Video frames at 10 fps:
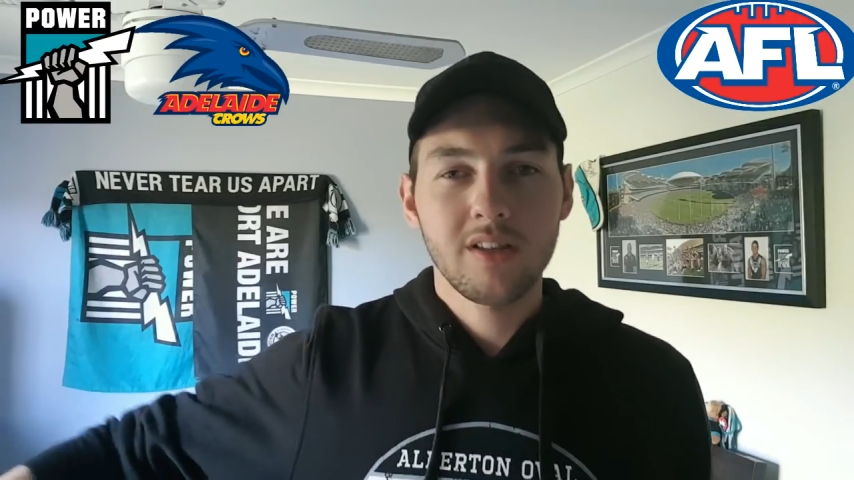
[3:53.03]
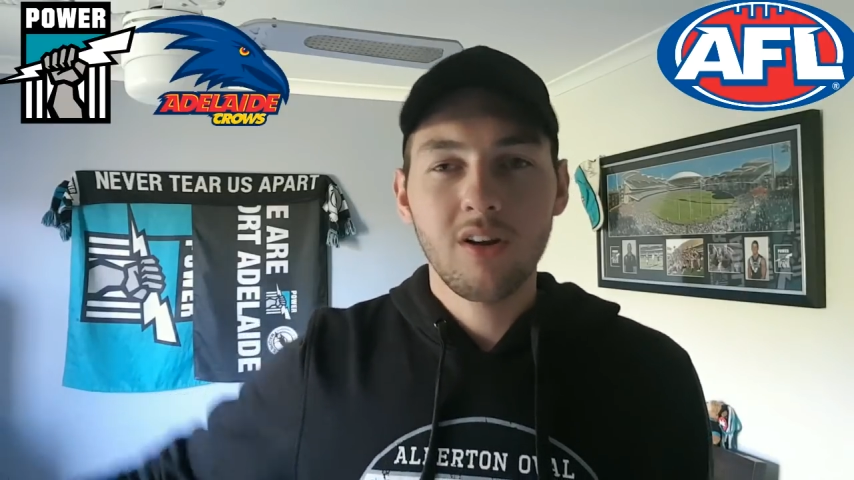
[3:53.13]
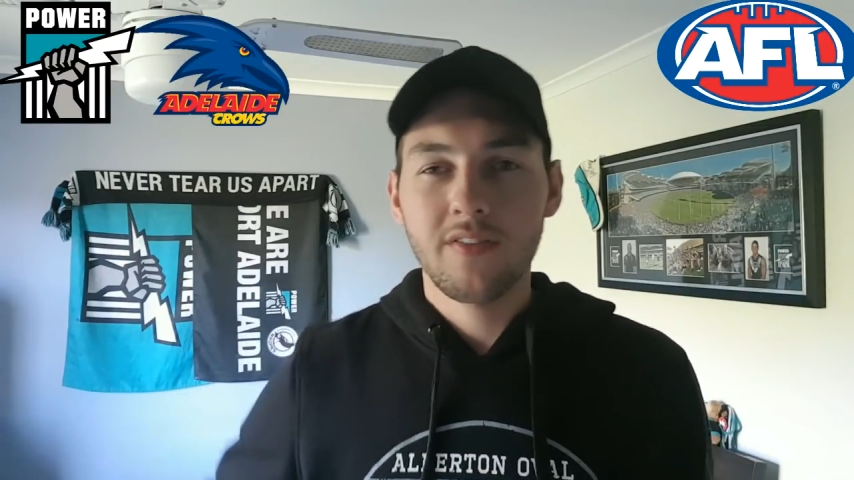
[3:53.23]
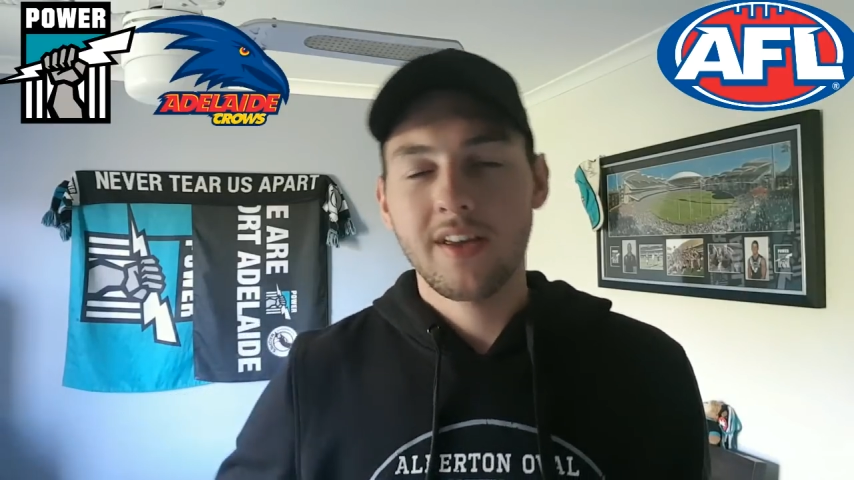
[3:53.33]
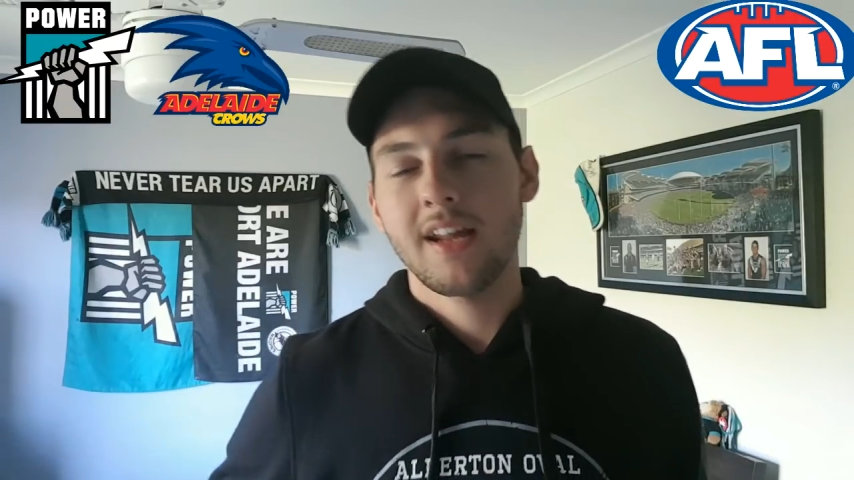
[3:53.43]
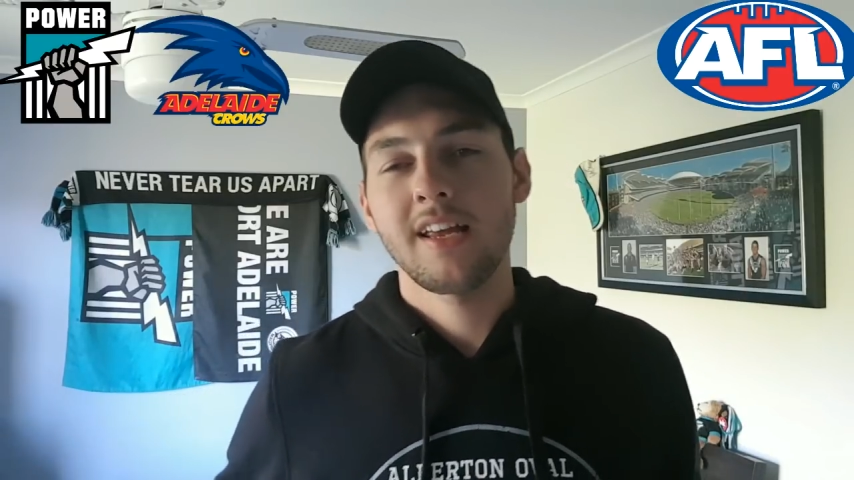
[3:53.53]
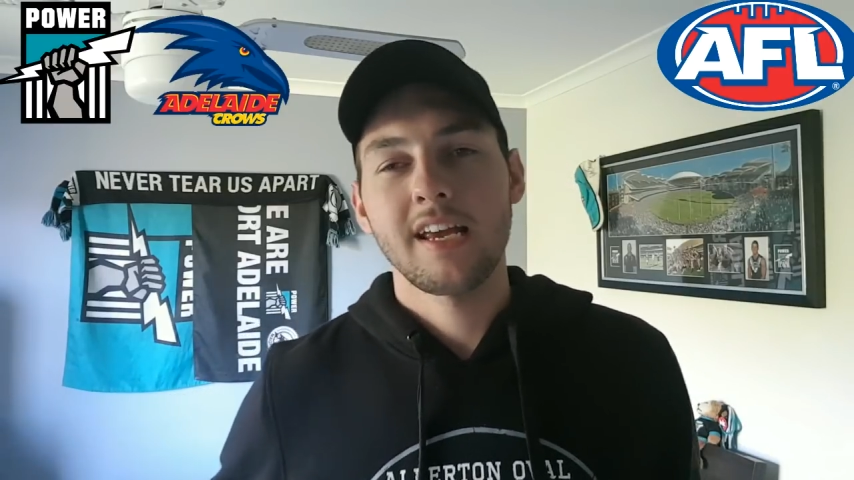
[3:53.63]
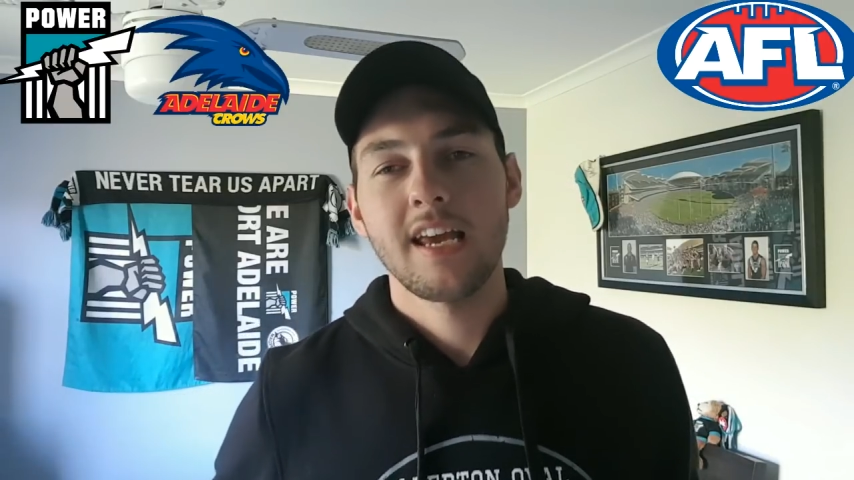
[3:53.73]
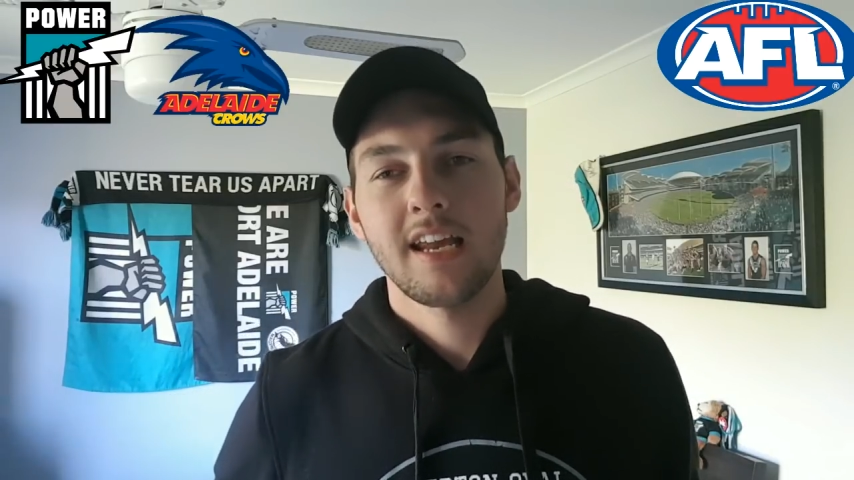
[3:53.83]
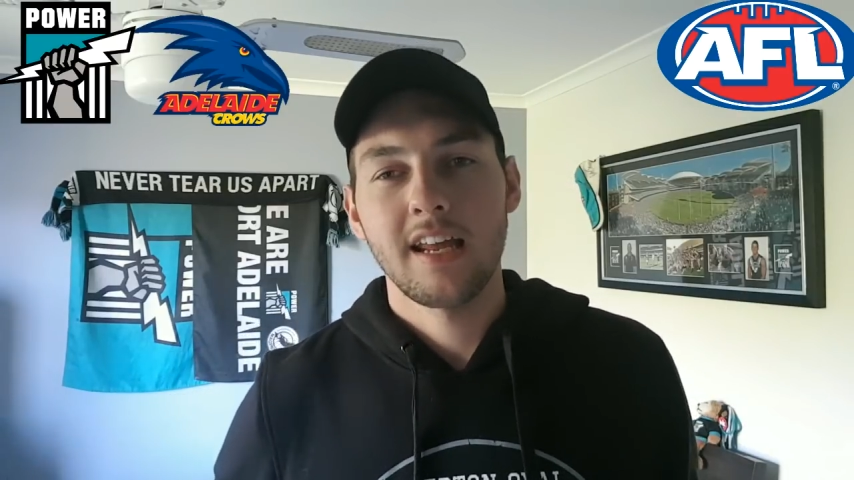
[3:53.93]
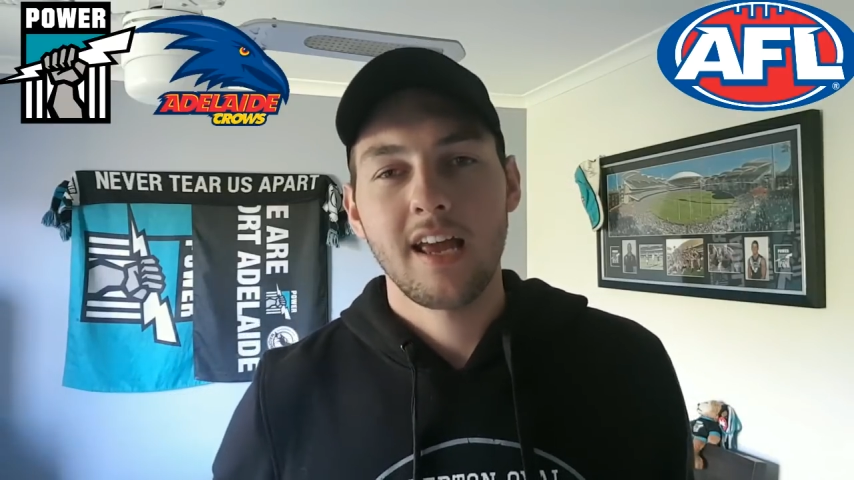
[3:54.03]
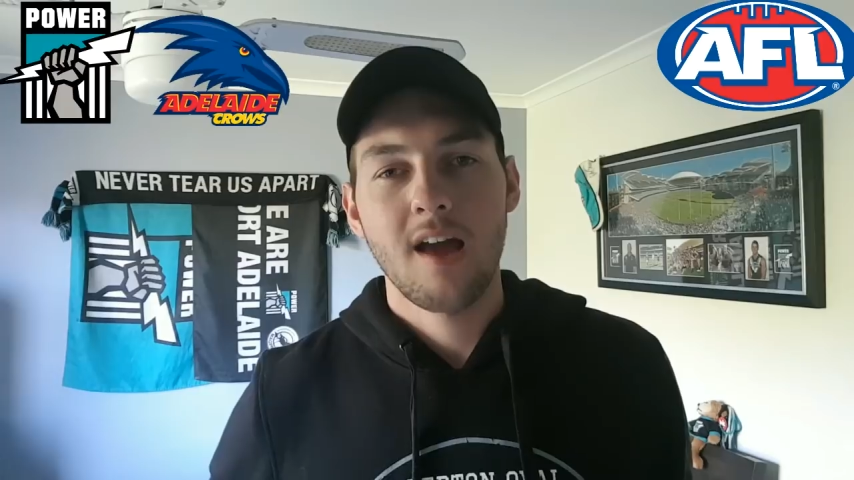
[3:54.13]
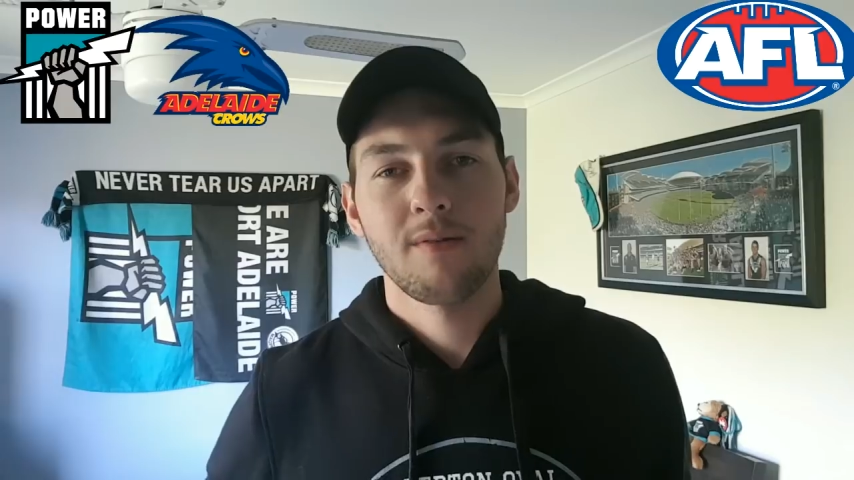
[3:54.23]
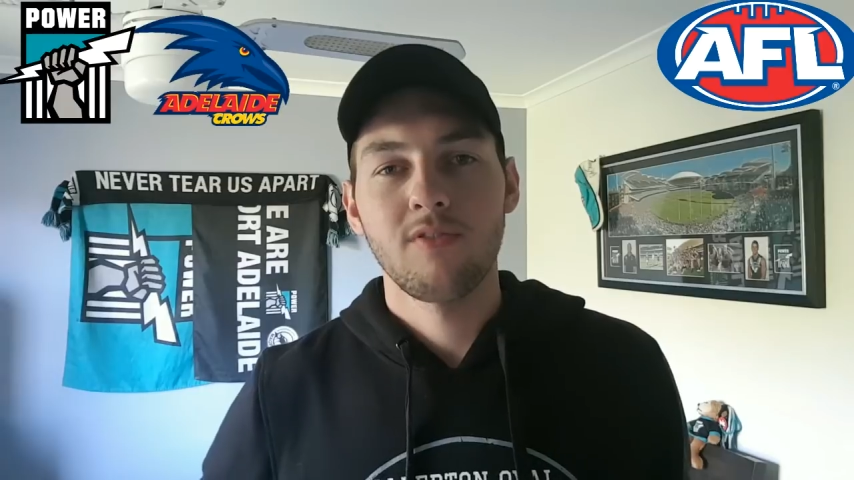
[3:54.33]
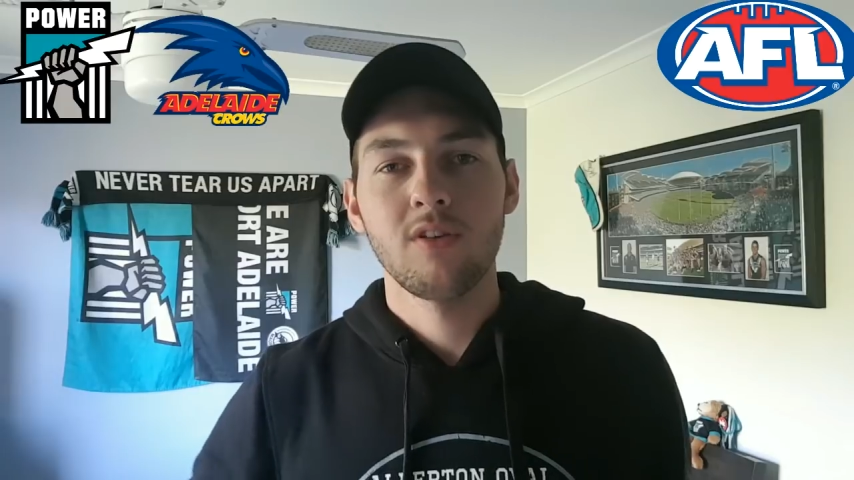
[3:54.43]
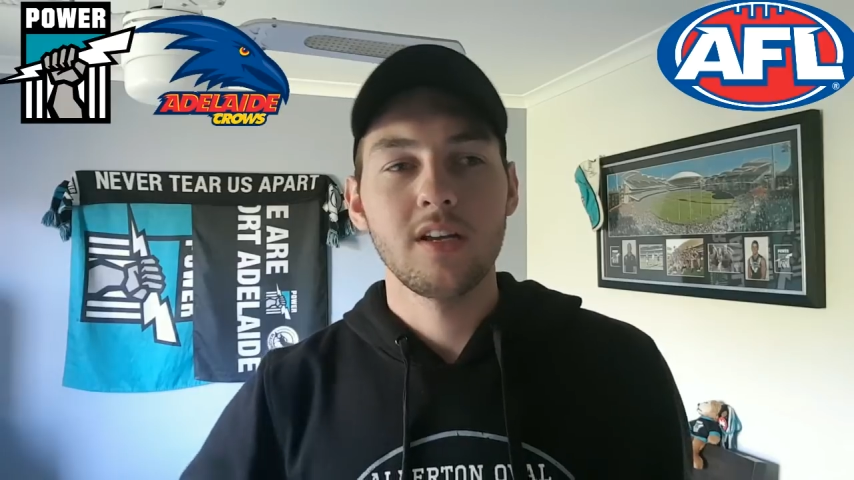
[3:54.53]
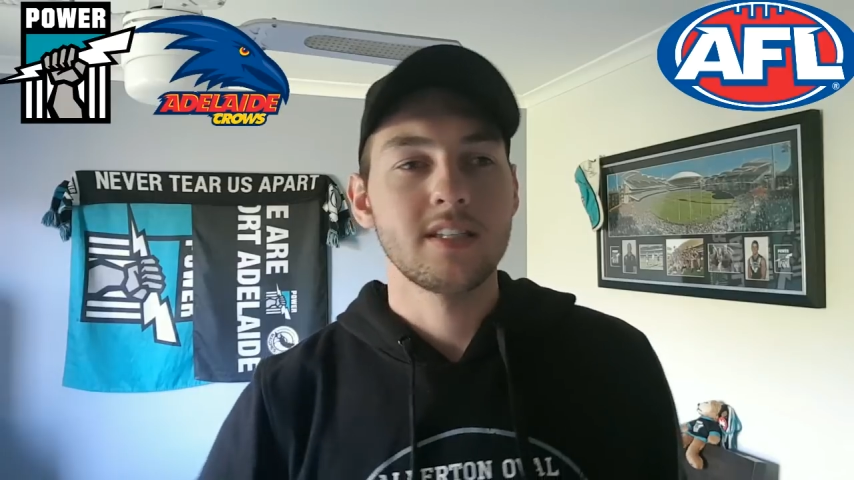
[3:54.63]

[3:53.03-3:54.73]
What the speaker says: Not even getting a kick in a game of footy.